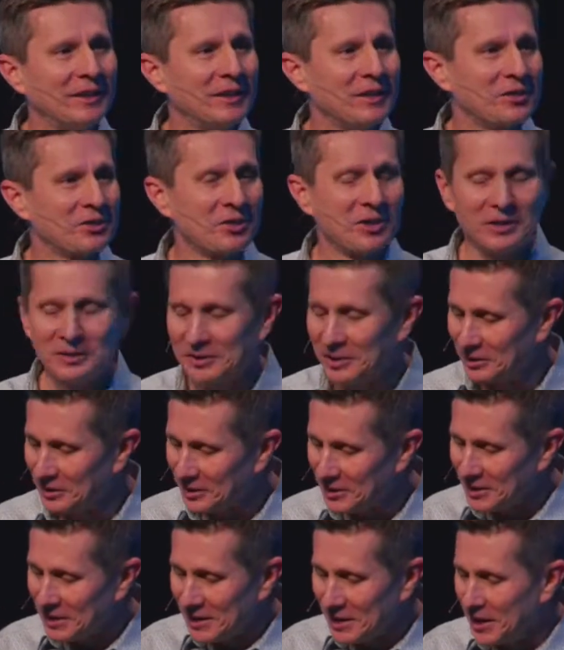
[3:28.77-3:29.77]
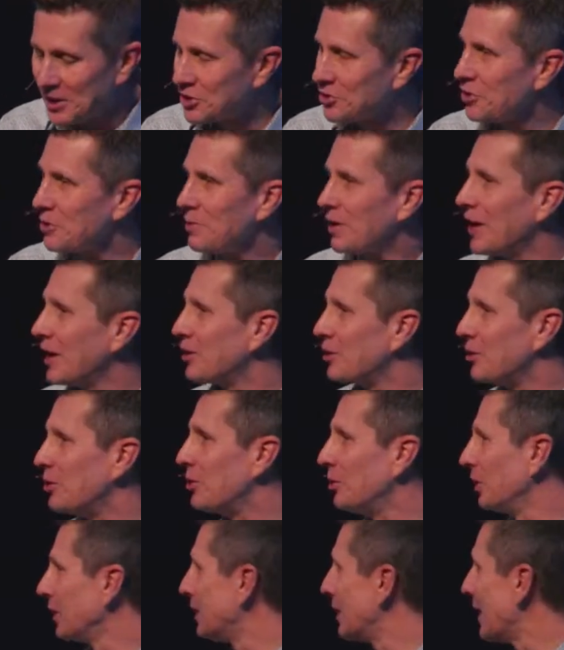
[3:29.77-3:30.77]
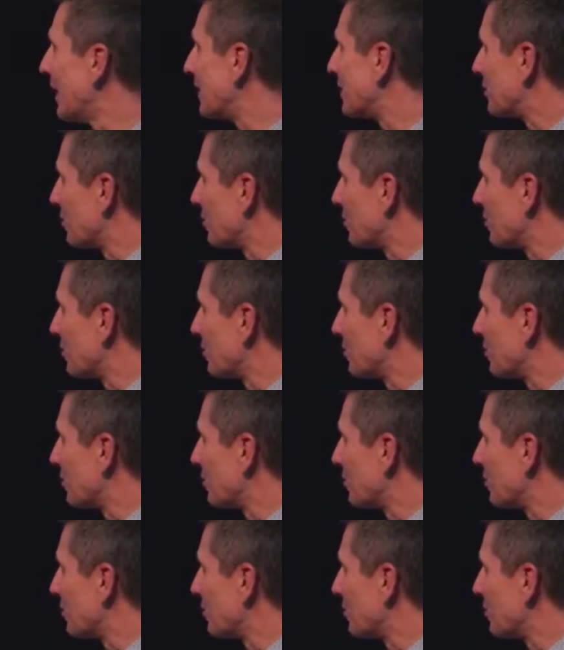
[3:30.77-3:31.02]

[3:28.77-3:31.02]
And so, a little history behind Oh Holy Night.